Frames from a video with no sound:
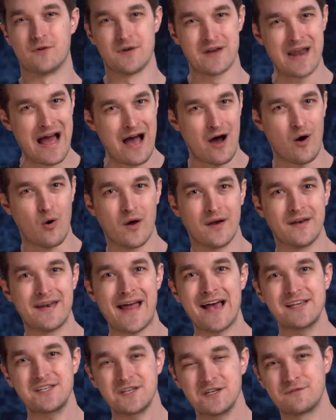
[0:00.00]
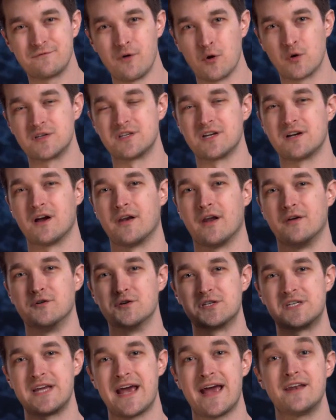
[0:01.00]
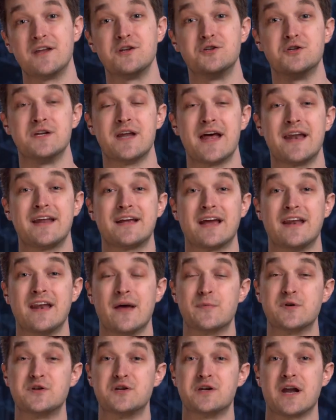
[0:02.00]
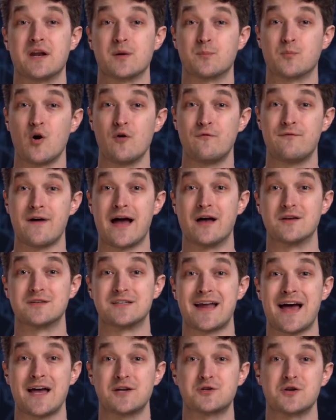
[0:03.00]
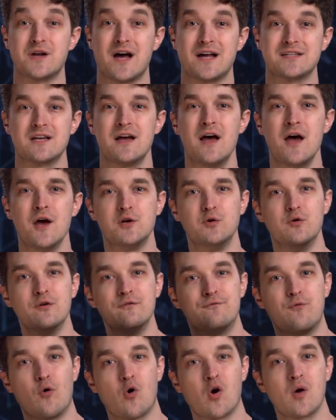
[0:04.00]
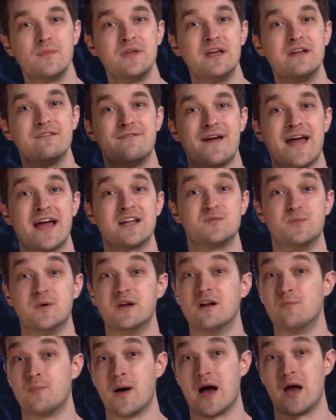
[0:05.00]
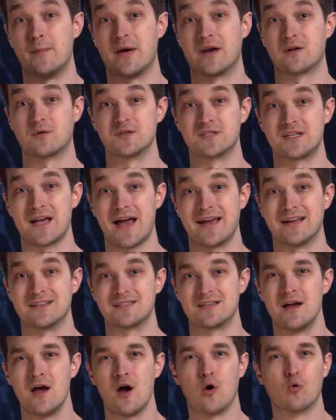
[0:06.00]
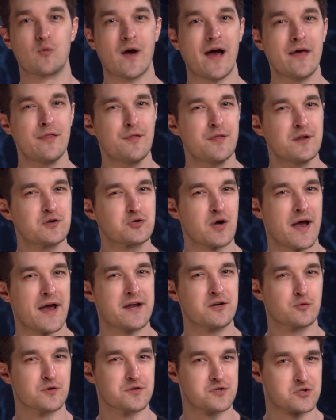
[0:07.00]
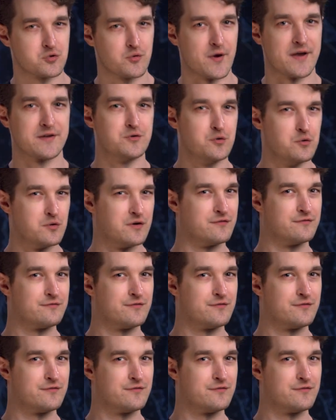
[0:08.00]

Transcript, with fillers: For now, NASA is focusing on understanding genetic and epigenetic profiles in astronauts to inform the advancement of biomedical science, rather than trying to restrict who can